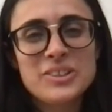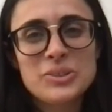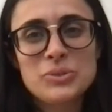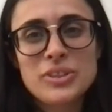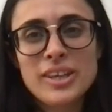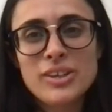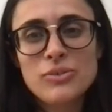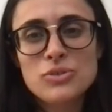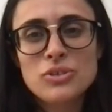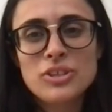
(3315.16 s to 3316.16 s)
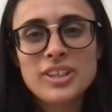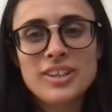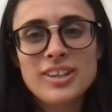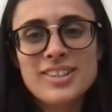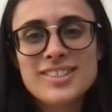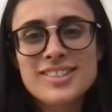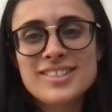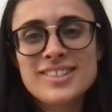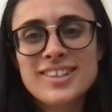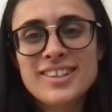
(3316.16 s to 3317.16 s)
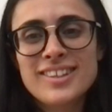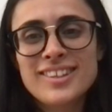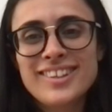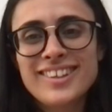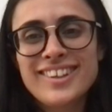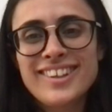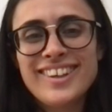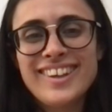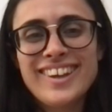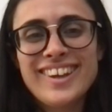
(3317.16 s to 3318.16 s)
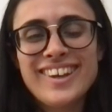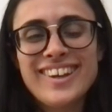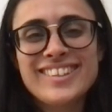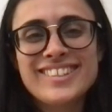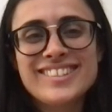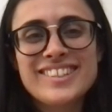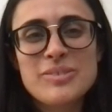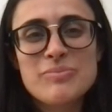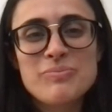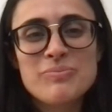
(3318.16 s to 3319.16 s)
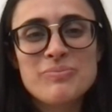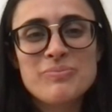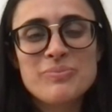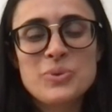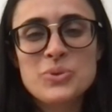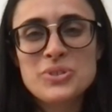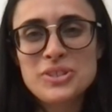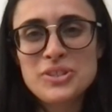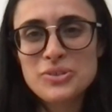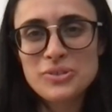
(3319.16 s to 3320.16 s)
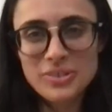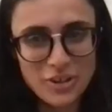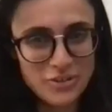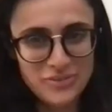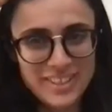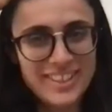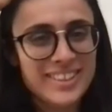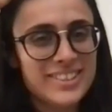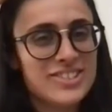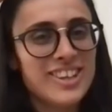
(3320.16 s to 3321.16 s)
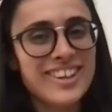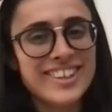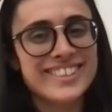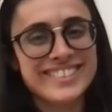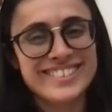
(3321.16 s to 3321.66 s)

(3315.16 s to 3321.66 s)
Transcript: Well, thank you for joining us. And we'll see you hopefully in July.